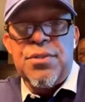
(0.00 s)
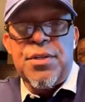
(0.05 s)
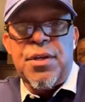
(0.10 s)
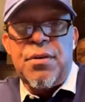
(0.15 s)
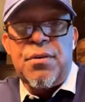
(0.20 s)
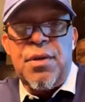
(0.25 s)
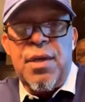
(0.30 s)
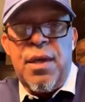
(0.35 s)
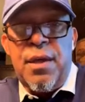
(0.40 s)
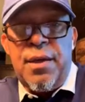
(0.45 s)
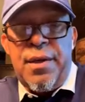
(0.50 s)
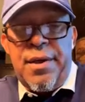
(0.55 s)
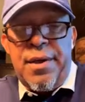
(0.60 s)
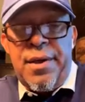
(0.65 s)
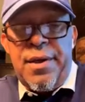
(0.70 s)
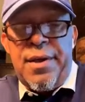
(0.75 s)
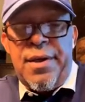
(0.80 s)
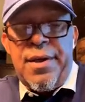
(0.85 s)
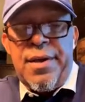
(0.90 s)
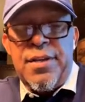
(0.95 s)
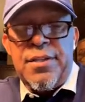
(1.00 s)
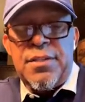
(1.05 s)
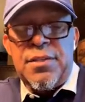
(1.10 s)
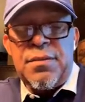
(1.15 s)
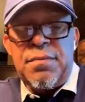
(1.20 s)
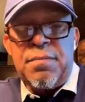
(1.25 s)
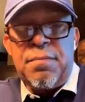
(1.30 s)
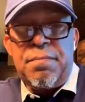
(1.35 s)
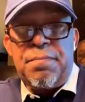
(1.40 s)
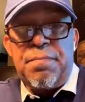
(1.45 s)
So
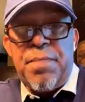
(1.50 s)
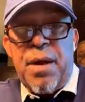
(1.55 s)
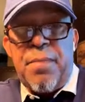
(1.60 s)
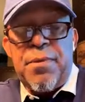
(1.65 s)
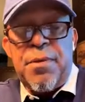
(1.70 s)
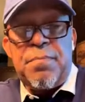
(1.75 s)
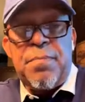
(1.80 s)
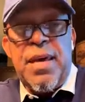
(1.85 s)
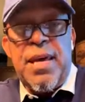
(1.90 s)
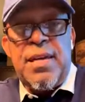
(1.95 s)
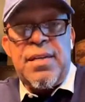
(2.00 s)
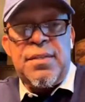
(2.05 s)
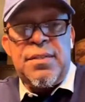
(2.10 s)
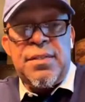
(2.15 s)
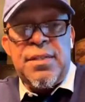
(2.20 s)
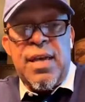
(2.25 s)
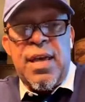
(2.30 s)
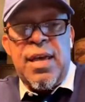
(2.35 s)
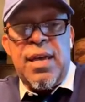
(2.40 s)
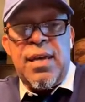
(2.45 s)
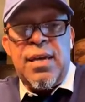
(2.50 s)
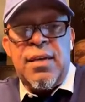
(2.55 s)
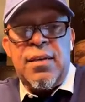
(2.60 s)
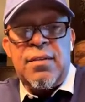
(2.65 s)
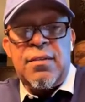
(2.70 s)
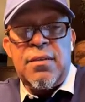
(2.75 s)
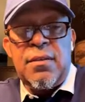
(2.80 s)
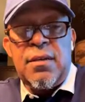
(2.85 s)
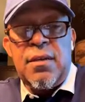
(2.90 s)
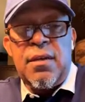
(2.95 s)
it's properly
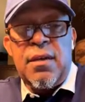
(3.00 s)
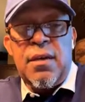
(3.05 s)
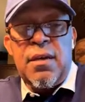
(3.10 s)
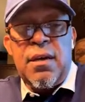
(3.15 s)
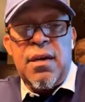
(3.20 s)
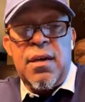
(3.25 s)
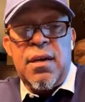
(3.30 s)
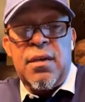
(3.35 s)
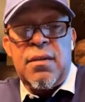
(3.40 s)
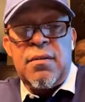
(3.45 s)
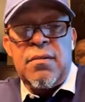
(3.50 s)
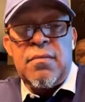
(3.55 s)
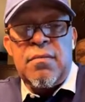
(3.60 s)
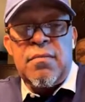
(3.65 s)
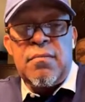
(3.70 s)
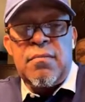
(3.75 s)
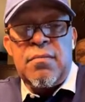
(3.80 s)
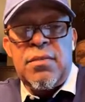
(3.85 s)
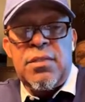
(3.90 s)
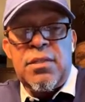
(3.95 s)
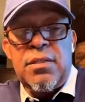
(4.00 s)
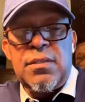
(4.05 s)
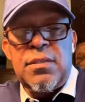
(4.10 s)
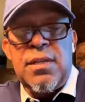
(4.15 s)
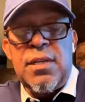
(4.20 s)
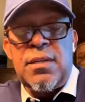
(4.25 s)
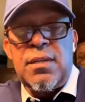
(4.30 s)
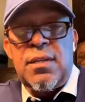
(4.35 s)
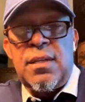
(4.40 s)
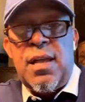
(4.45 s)
maintained and to
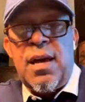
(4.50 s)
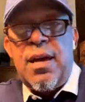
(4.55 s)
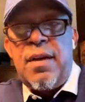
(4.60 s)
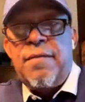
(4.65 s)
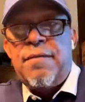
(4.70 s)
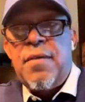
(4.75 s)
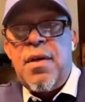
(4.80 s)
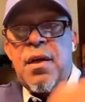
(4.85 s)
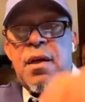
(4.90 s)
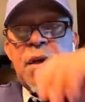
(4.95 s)
extend the life.